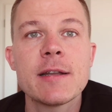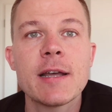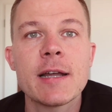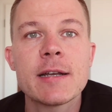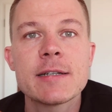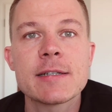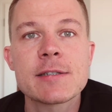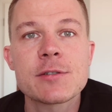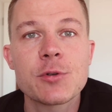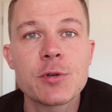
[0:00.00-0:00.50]

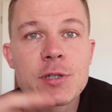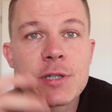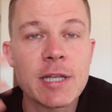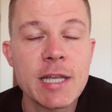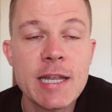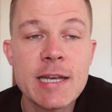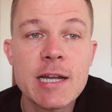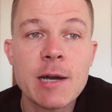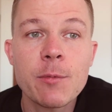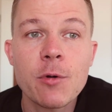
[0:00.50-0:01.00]
that is going
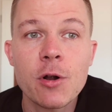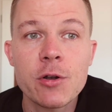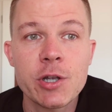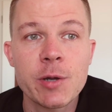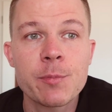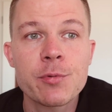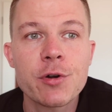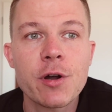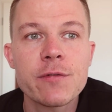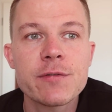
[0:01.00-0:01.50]
to eat up all
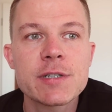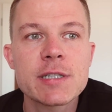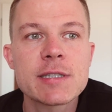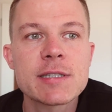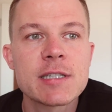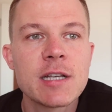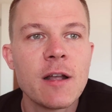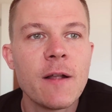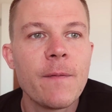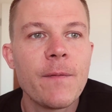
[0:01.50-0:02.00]
your
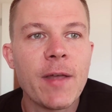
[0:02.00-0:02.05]
profits.